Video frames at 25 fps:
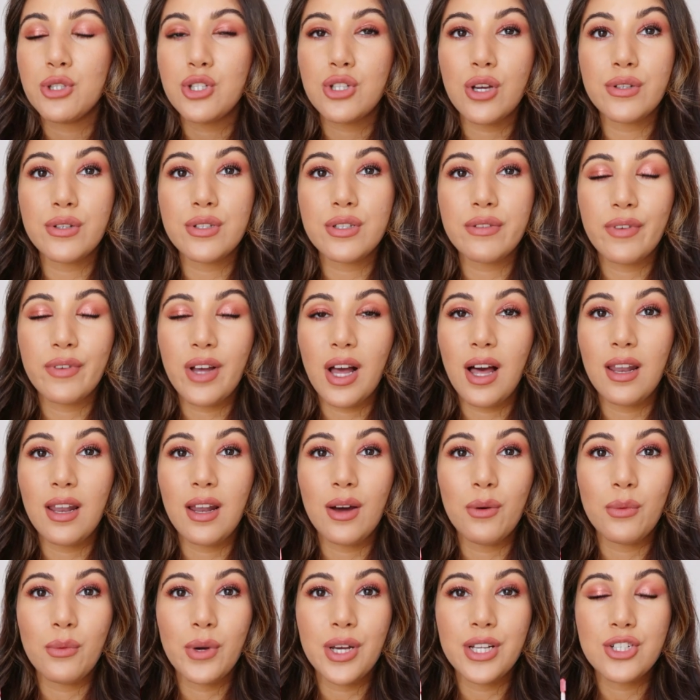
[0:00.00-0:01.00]
dose of
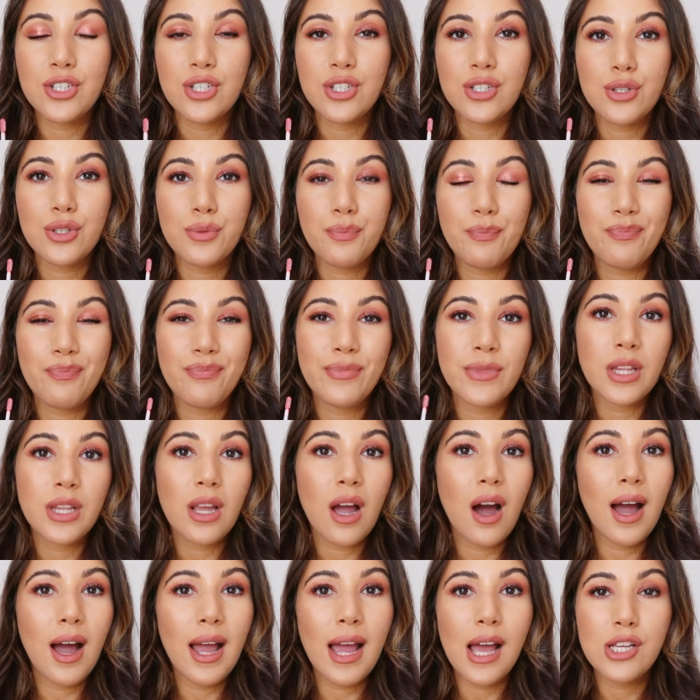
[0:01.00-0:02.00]
color, which
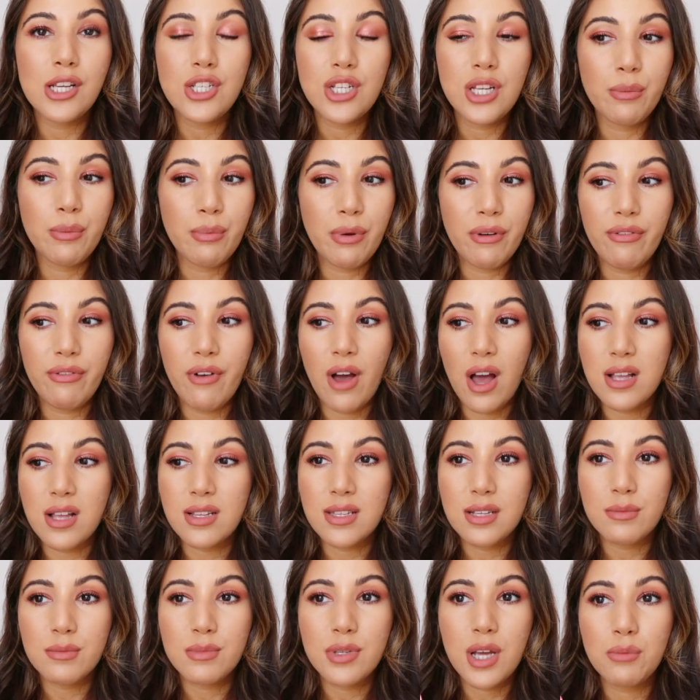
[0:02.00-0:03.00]
I actually prefer.
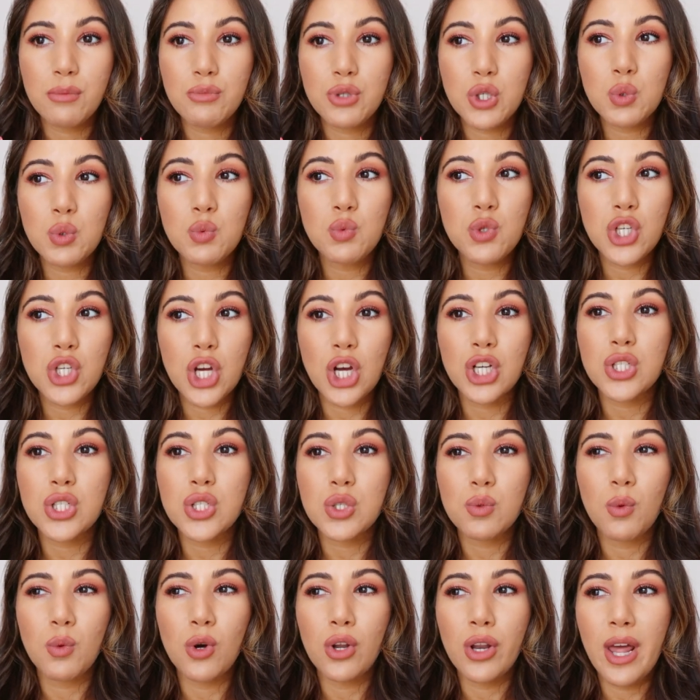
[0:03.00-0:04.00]
Sometimes you
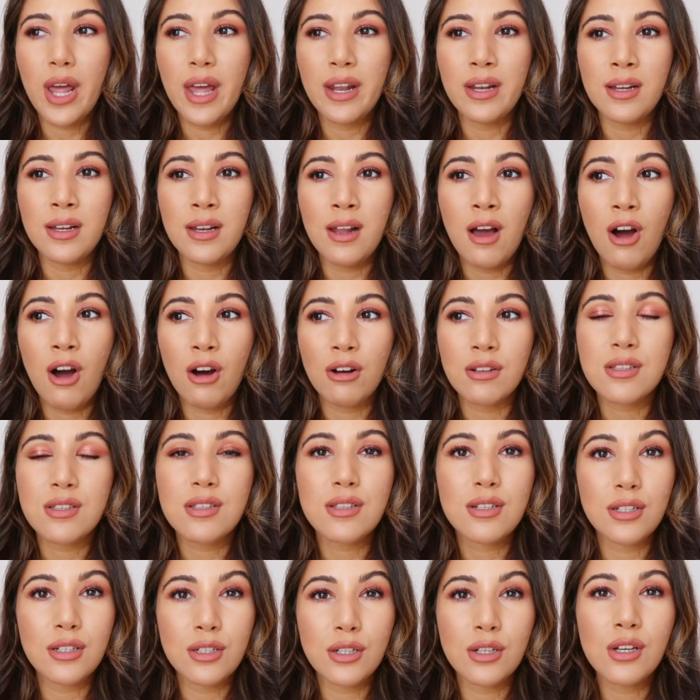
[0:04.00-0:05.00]
just want an
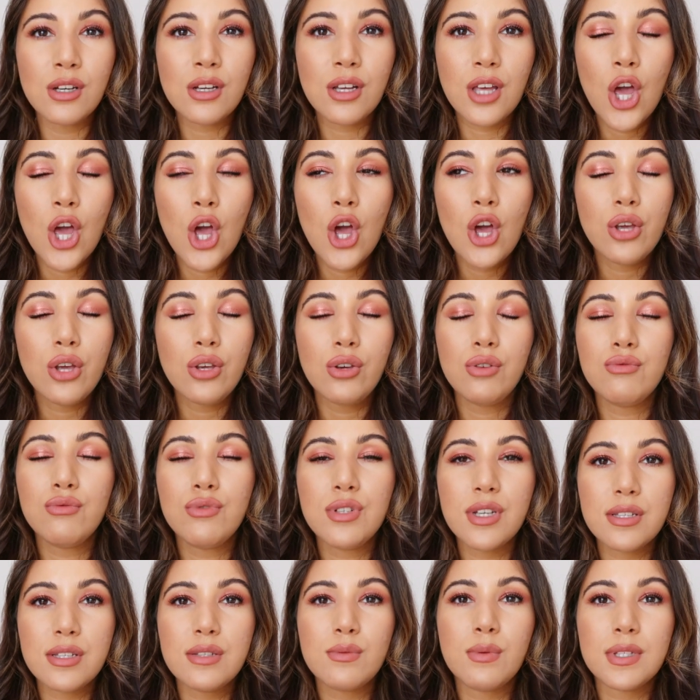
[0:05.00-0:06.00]
enhanced look. You
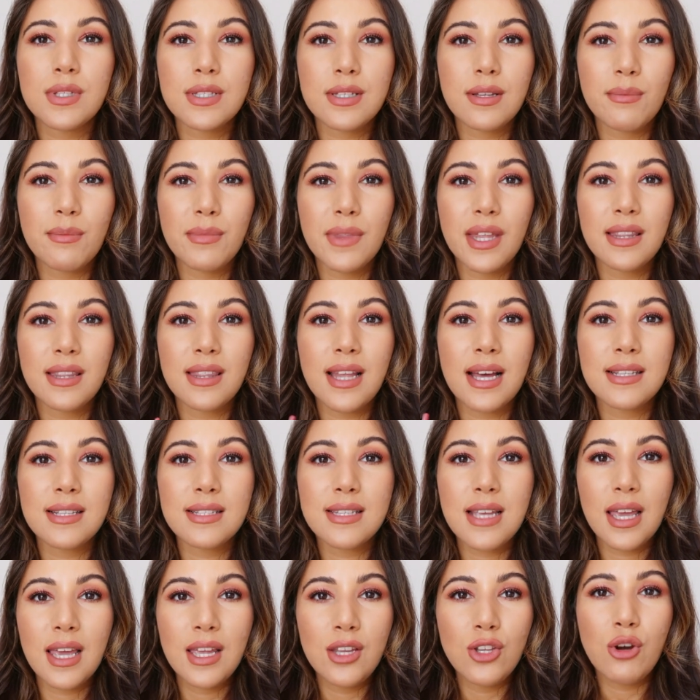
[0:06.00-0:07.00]
just want something
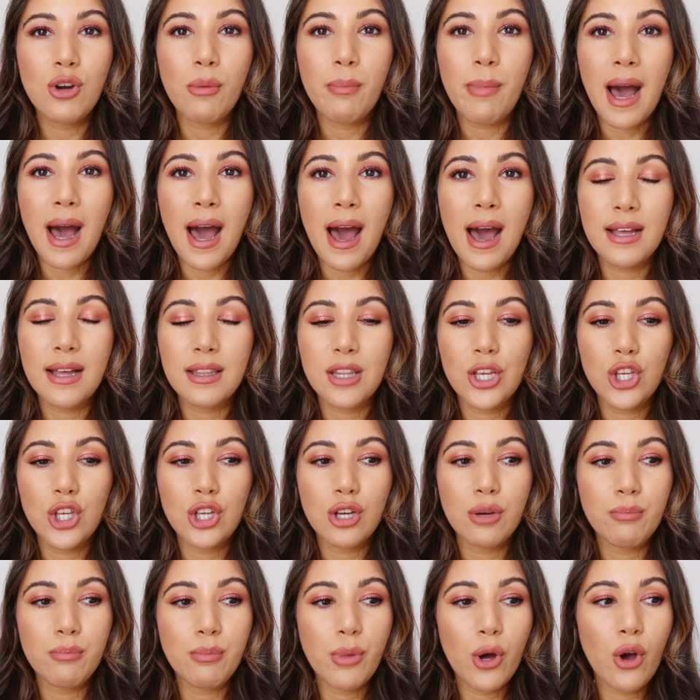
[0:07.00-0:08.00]
that's in your bag that you
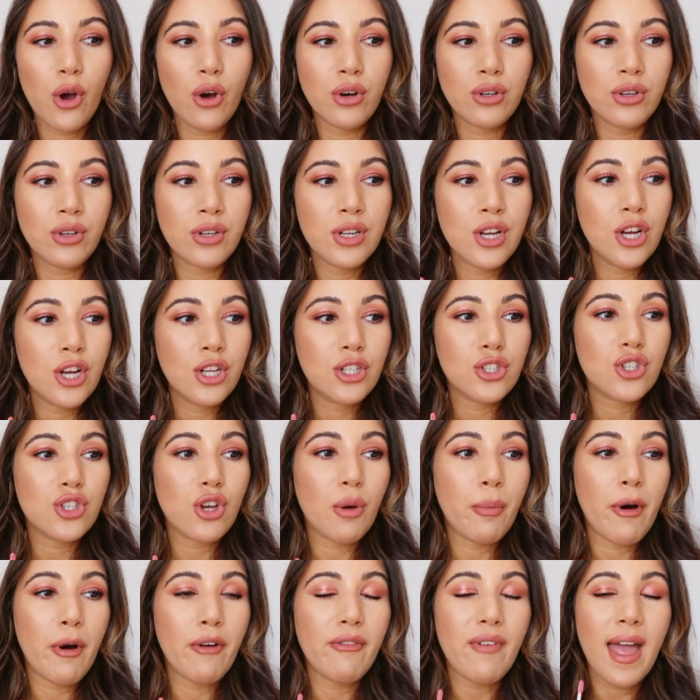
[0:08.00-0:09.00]
can put on
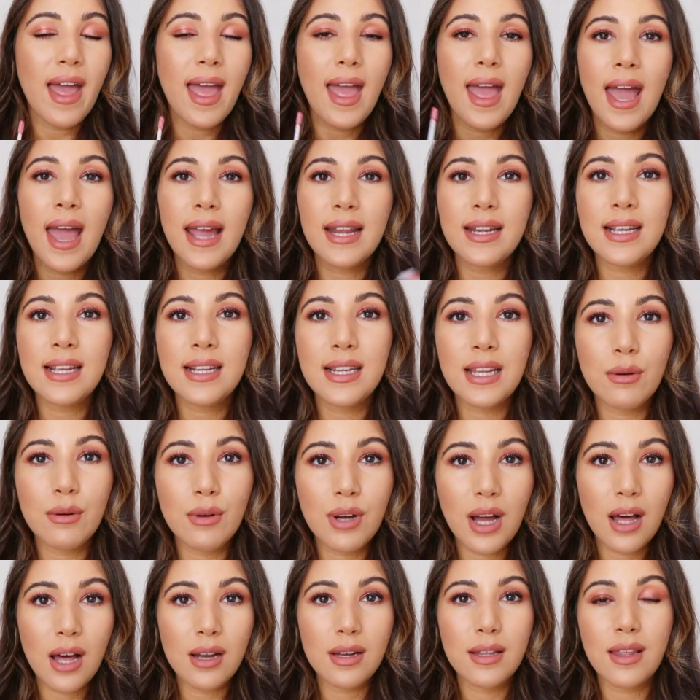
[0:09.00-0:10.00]
top of any
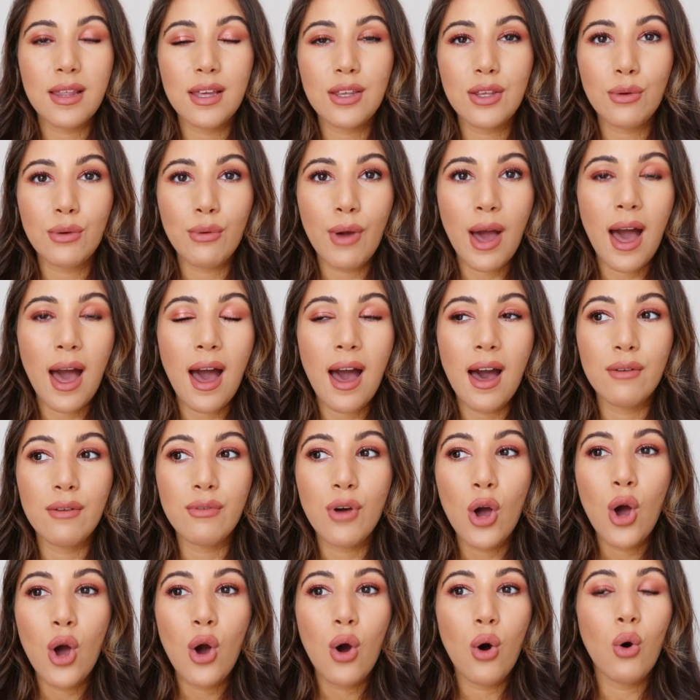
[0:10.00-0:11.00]
lip color that you
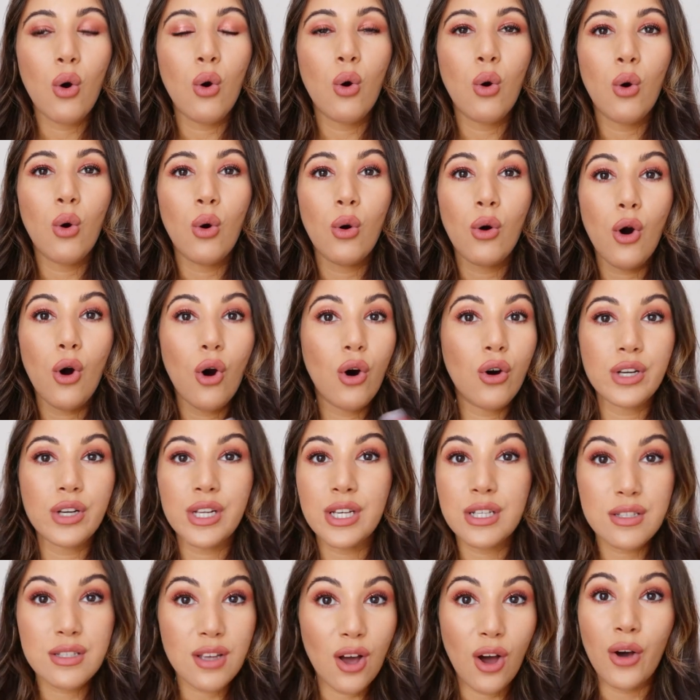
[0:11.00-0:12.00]
have or on
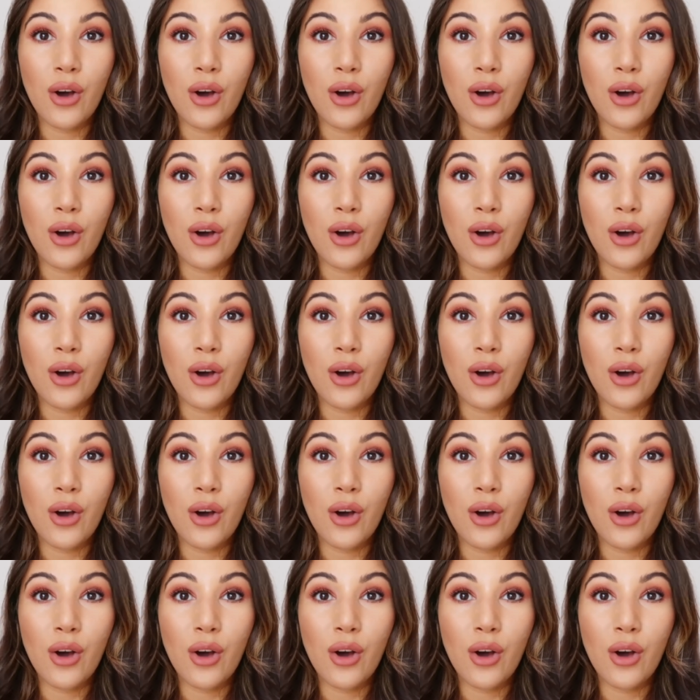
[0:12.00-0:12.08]
its